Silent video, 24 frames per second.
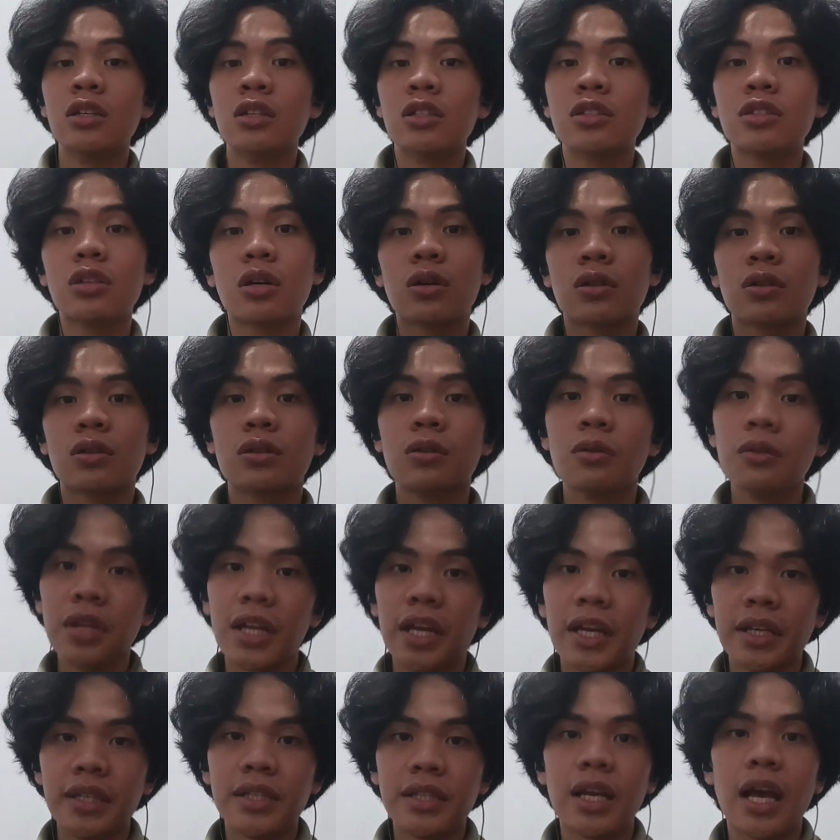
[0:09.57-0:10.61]
So
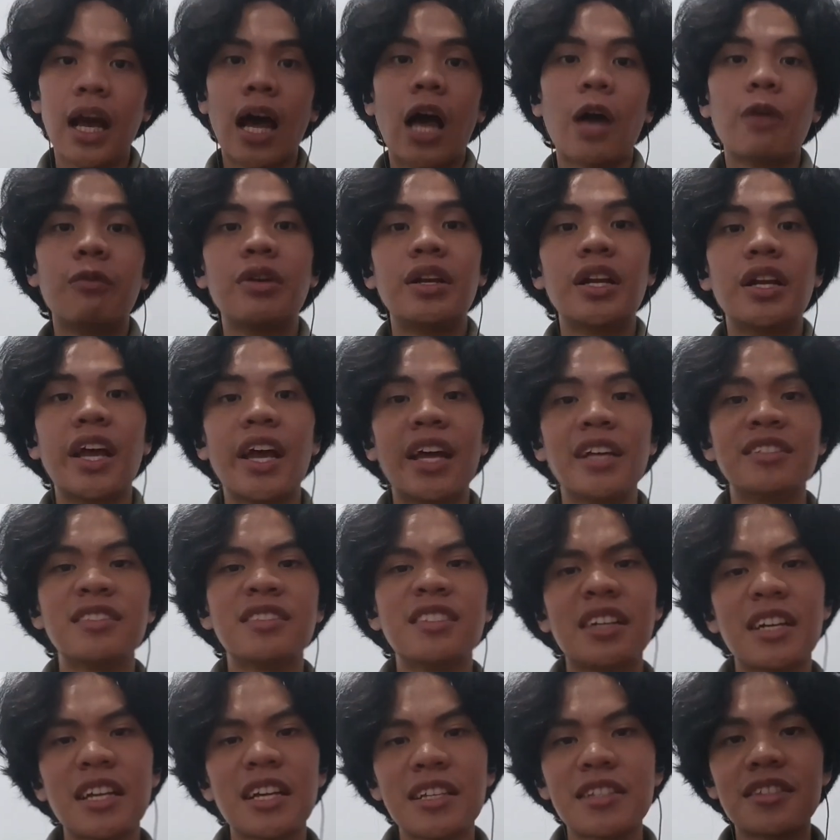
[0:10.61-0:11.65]
today I will
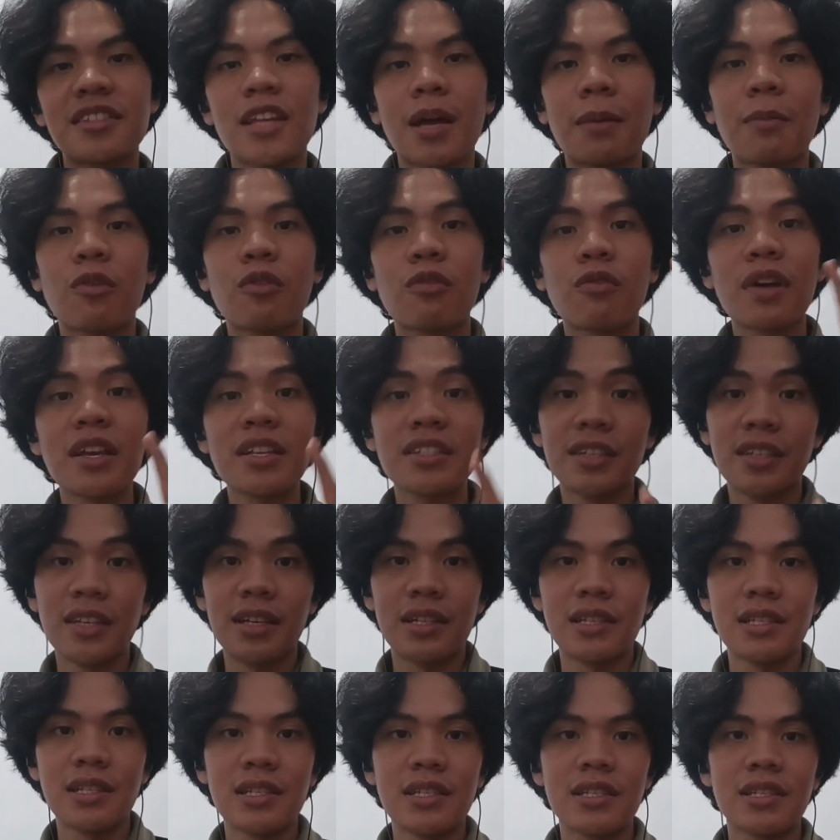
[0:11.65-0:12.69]
answer it some
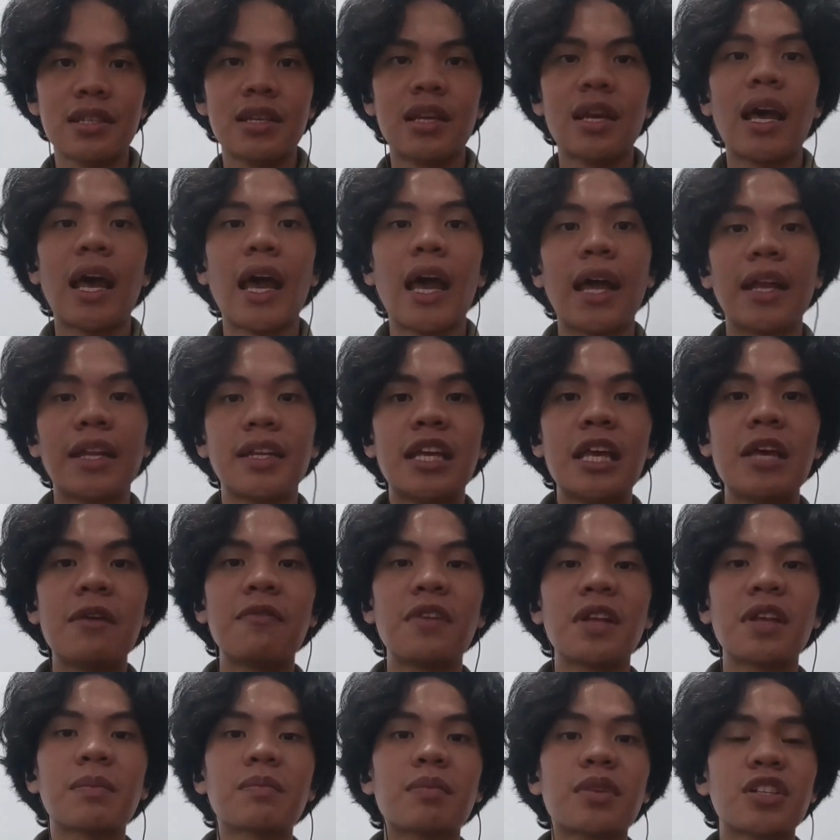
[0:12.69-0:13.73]
questions and
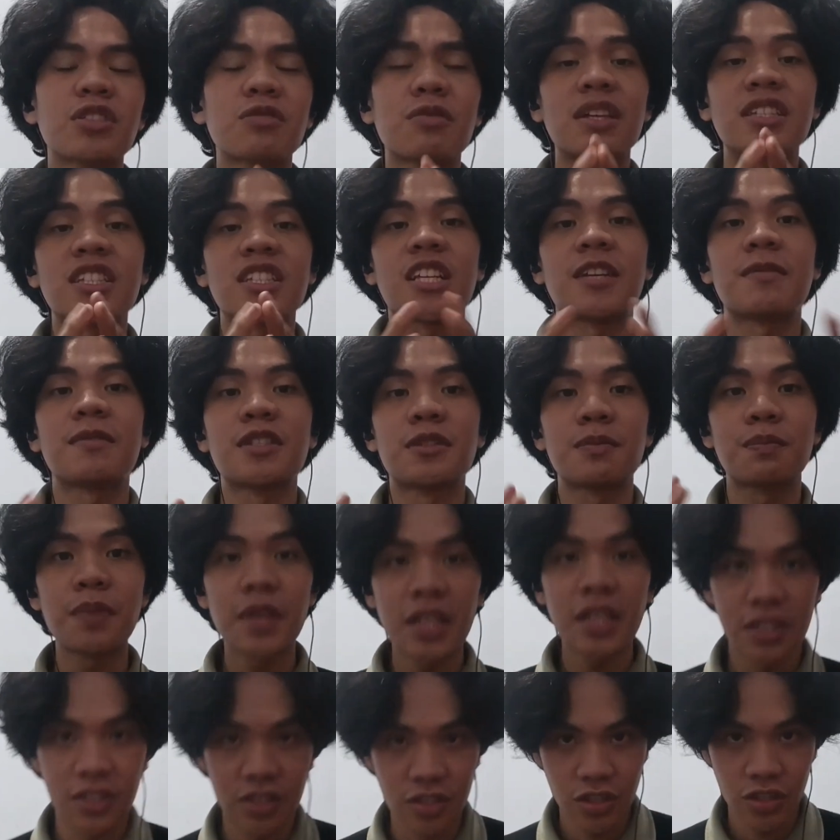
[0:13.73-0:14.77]
give it persuasive
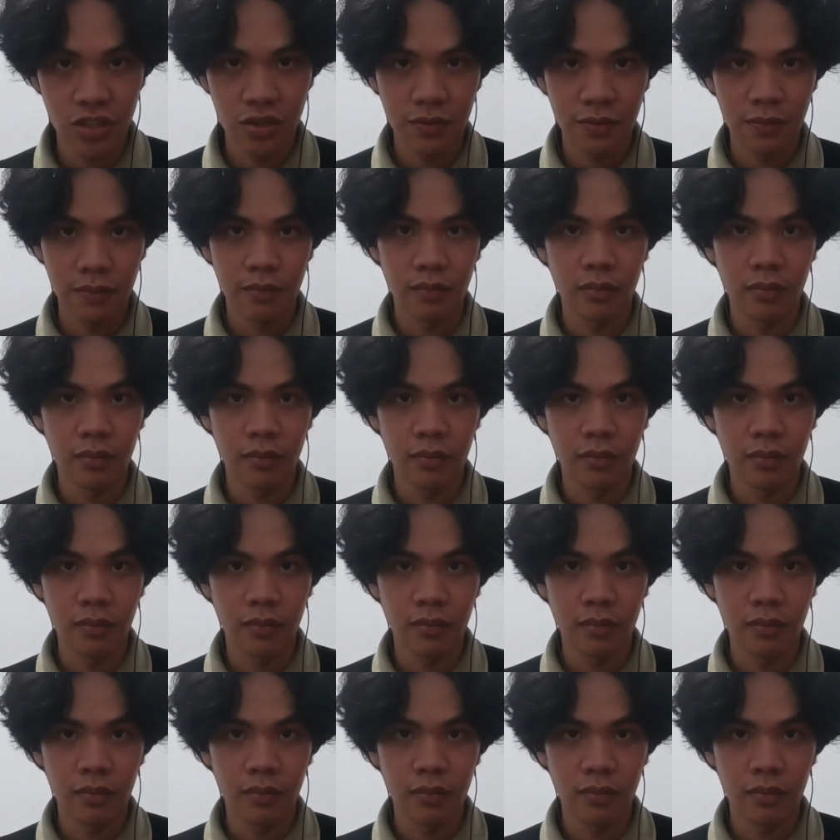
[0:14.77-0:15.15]
speech.